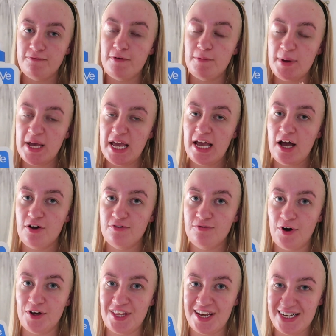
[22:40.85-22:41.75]
for me,
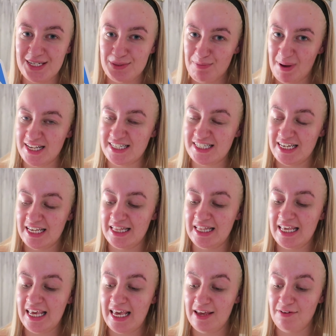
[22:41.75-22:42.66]
I find that it's best
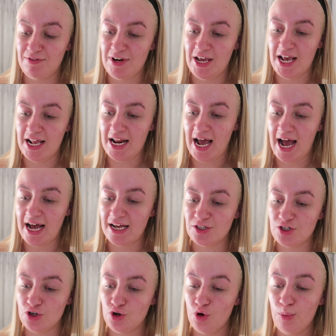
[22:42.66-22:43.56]
in the evening,
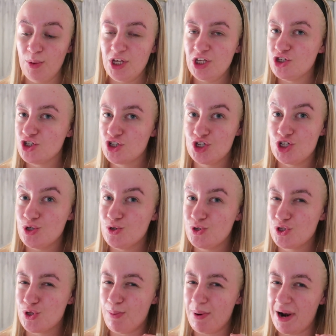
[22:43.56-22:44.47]
and I normally just
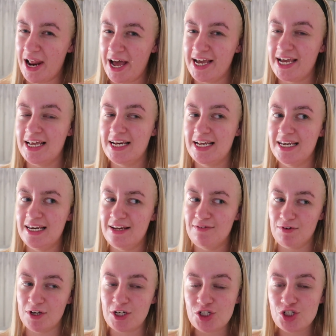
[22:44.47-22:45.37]
use the plain
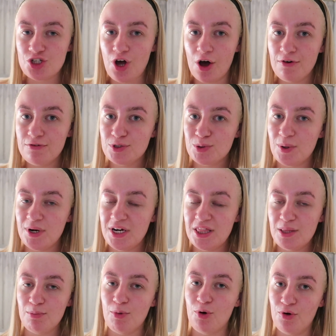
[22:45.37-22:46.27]
Nivea soft
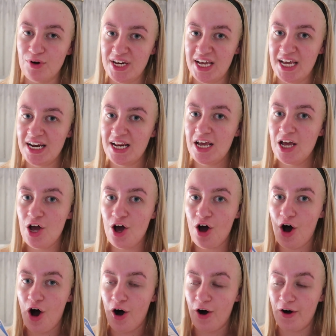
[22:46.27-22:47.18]
one in the morning.
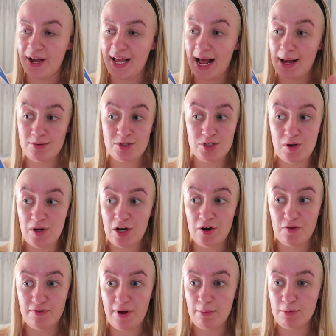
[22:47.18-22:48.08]
I
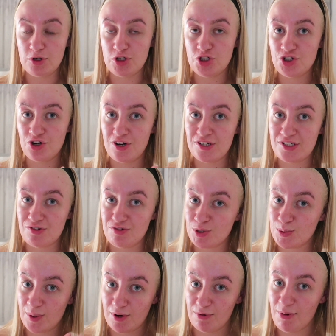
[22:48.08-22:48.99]
absolutely love that moisturiser,
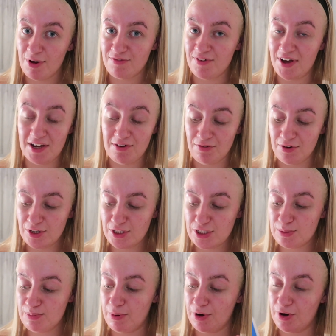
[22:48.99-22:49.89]
it's one of my
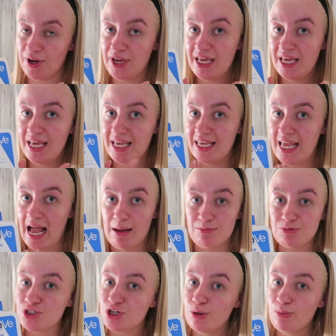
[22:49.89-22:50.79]
favourites. But yeah,
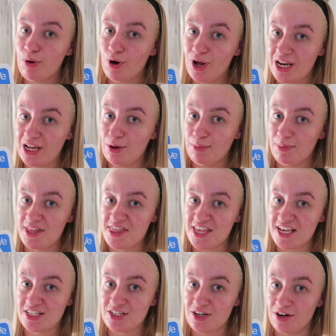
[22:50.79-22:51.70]
I'm just going to put a little bit
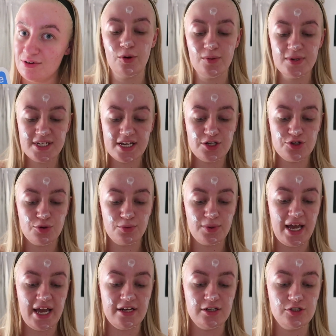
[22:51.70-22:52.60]
of this. I always end up
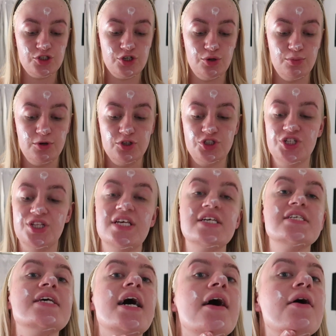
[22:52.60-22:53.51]
getting too much of
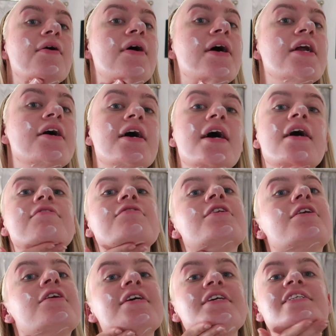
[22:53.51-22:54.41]
this out and I have
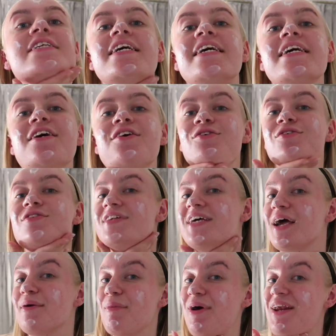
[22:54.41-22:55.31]
to like take it all
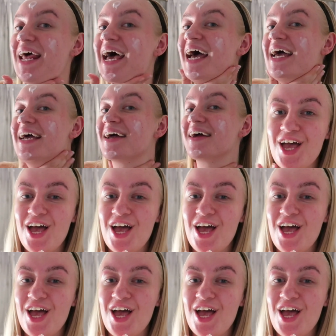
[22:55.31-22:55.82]
down my neck.